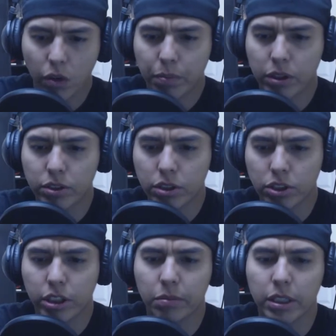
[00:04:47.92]
No
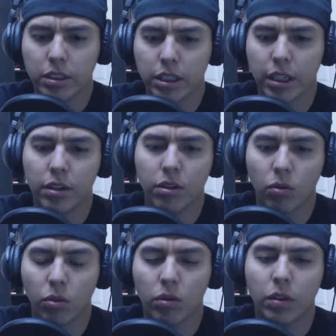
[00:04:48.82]
person shall be a
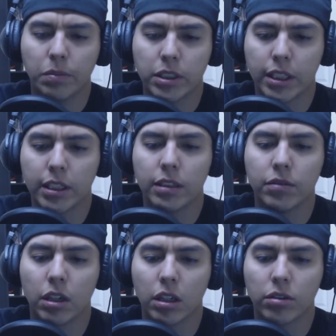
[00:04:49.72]
senator or
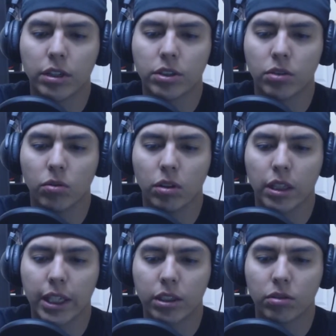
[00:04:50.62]
representative of Congress, or
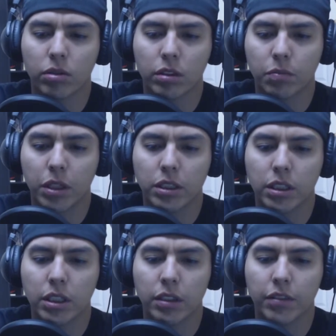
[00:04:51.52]
elector of
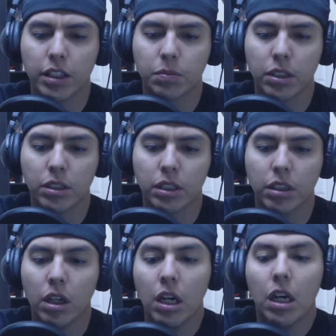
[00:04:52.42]
president and vice
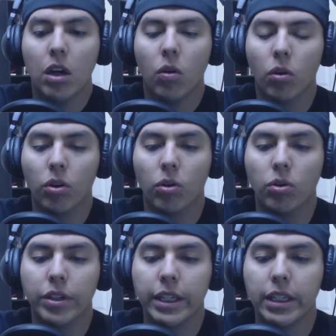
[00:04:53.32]
president, or
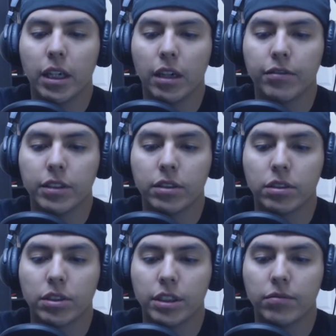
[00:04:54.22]
hold any
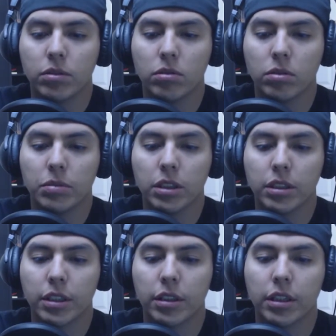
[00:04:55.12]
office, civil or
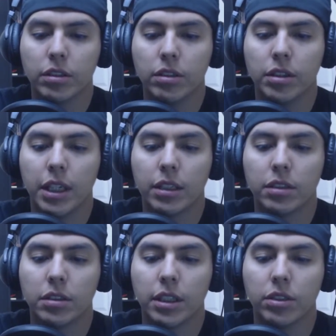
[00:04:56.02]
military, under the
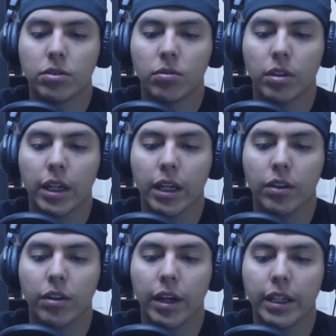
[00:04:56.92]
United States or
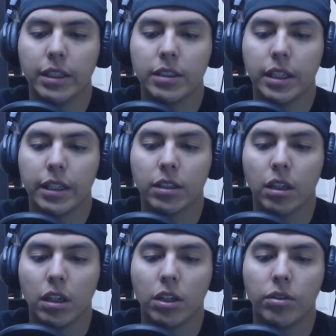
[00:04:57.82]
under any state,
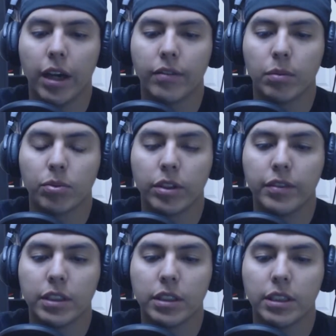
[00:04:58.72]
who having
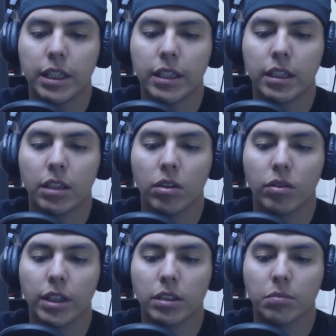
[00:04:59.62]
previously taken an
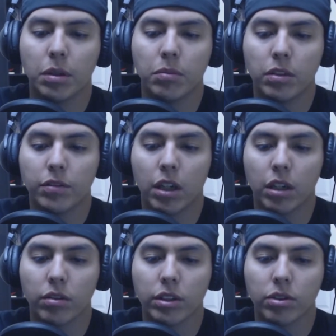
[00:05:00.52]
oath as a member of
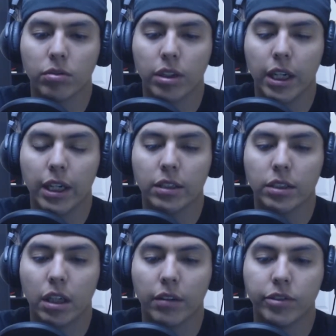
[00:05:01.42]
Congress or
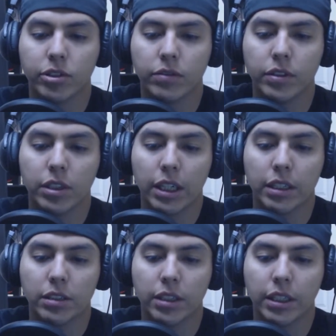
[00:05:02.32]
as an officer of the
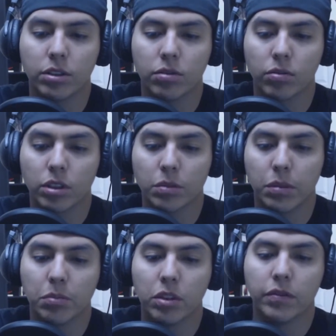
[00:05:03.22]
United States or as a
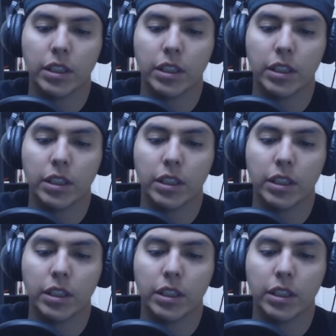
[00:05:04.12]
member